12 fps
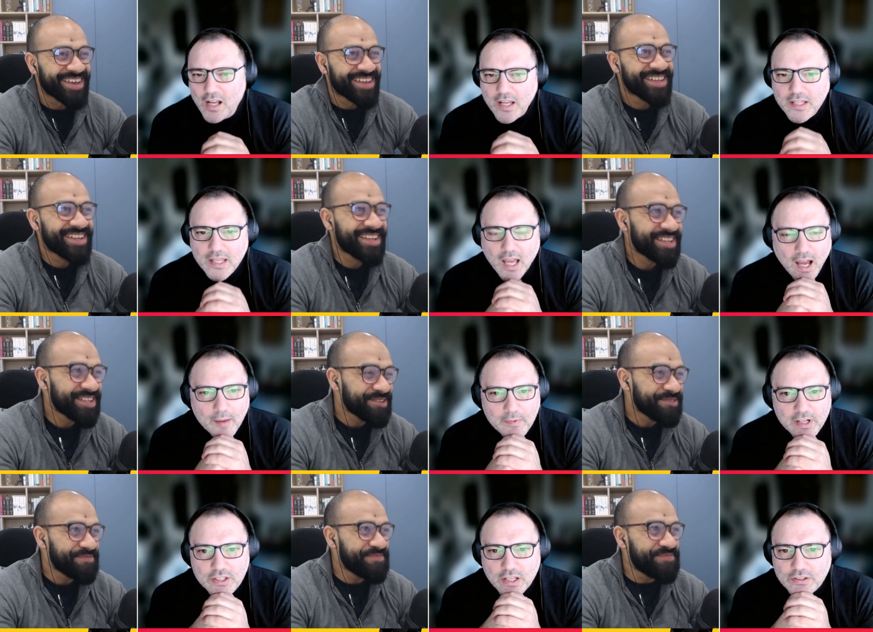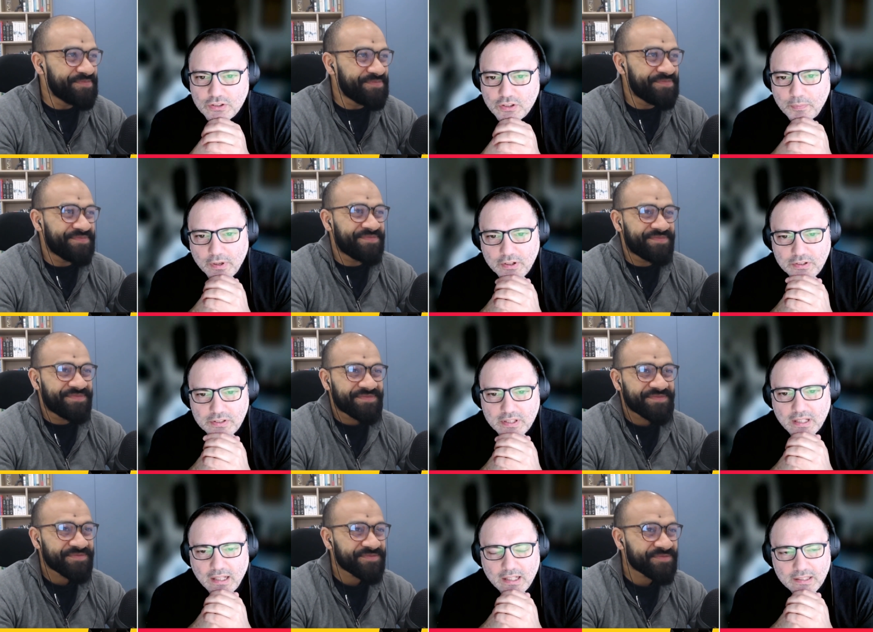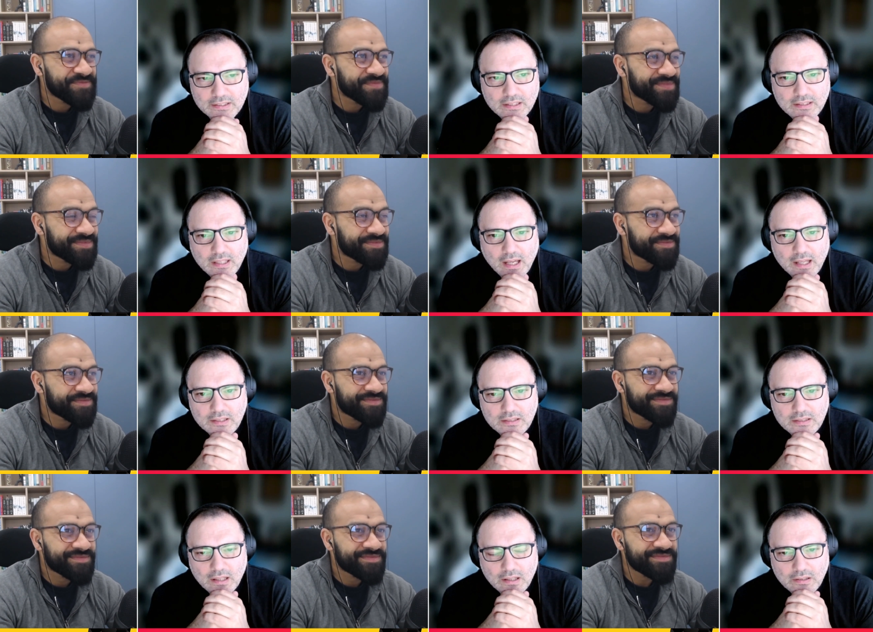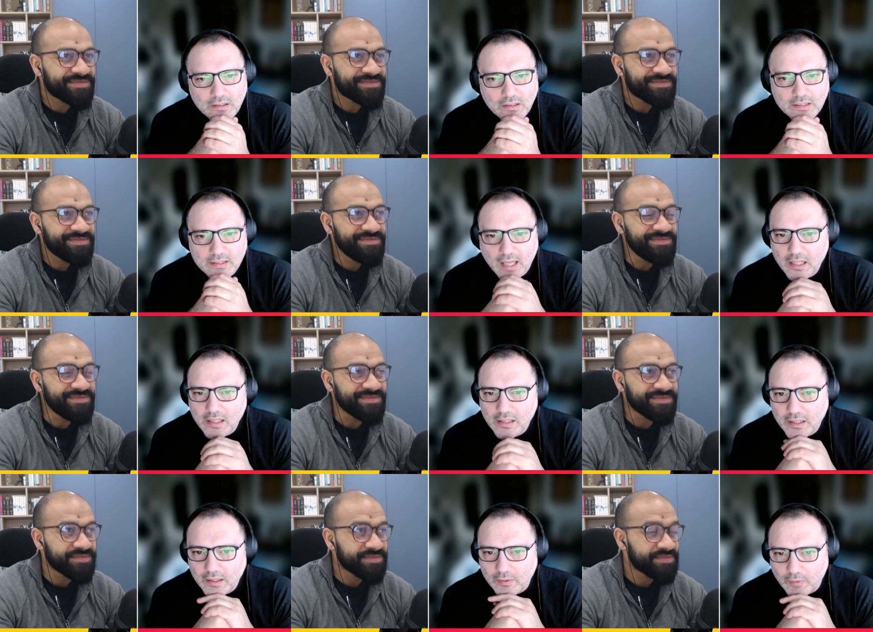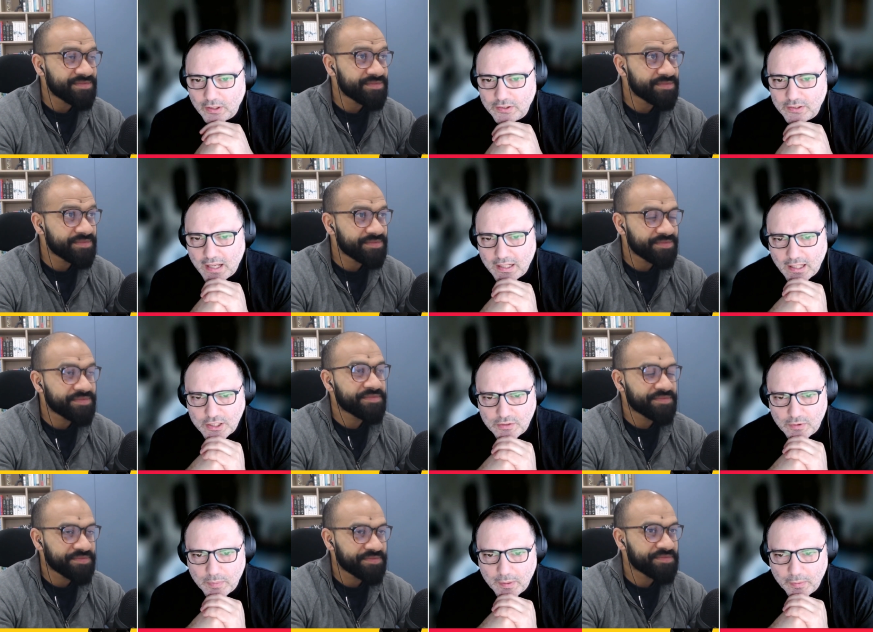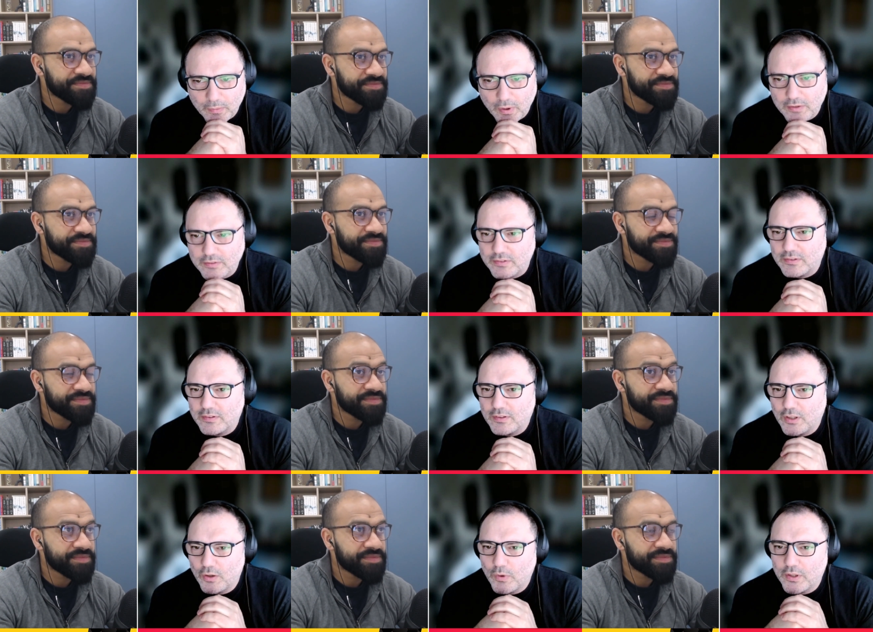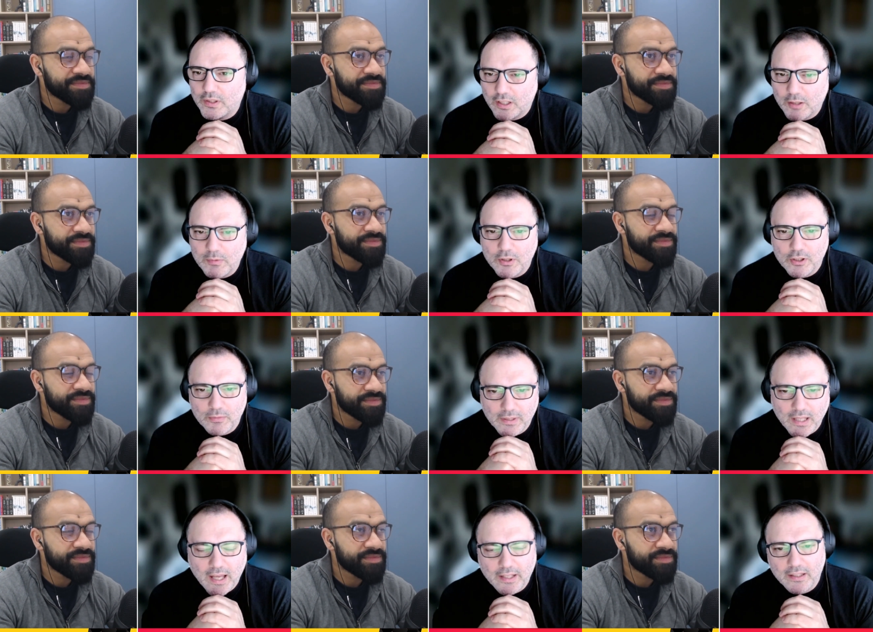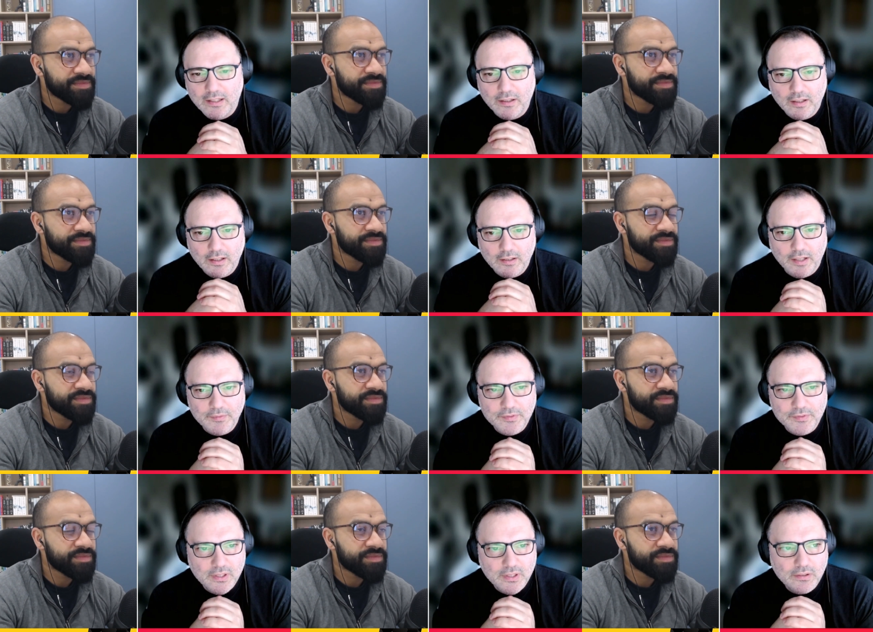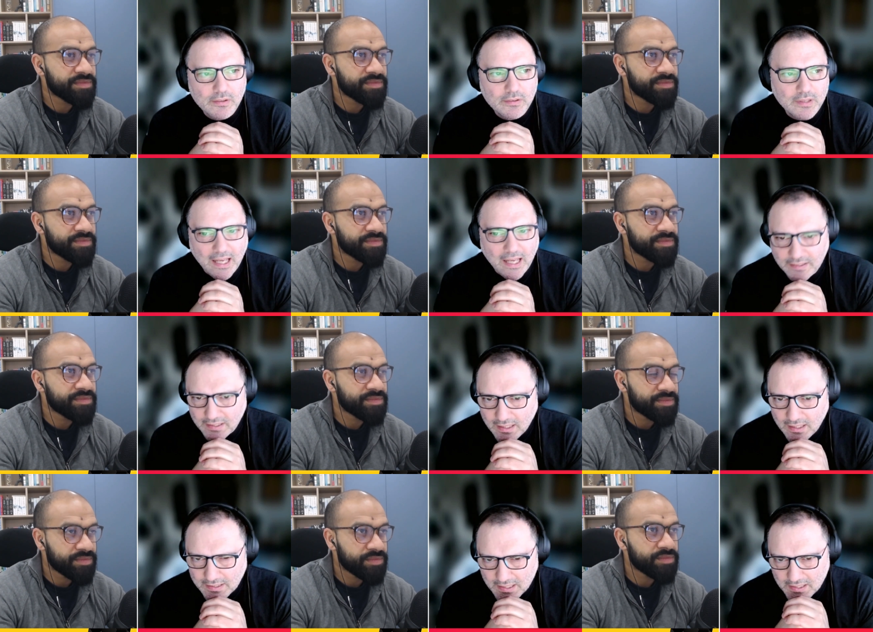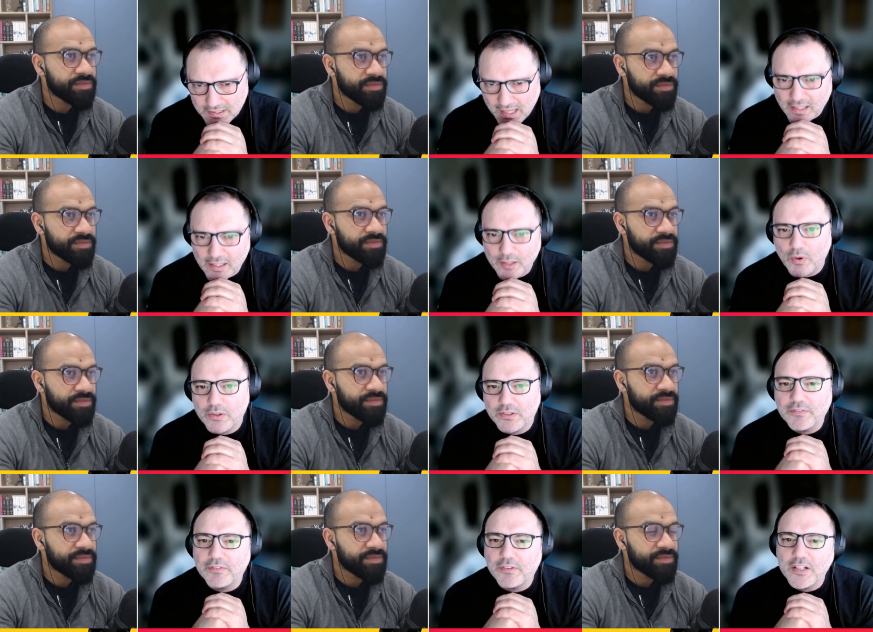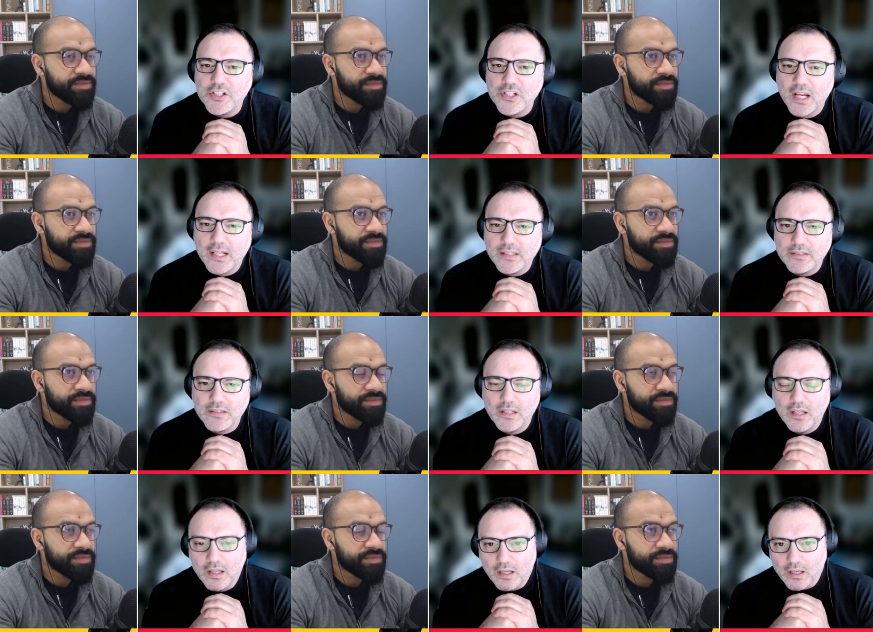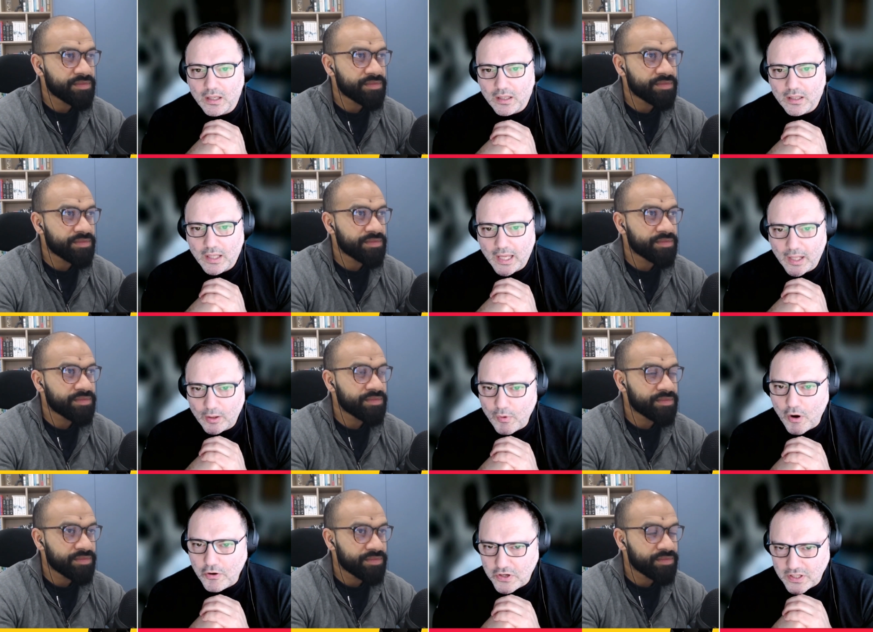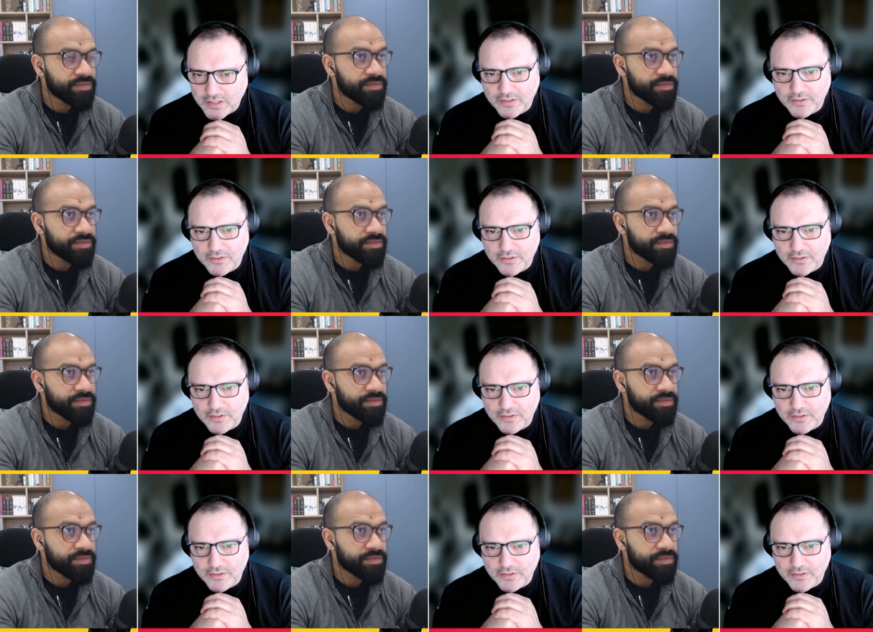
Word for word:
Speaker 1: yeah. I mean, it's super interesting, and it's hard to tell exactly when you start engaging with people what, you know, what a community would be like, and I'm still guessing is exactly what differentiates Elronders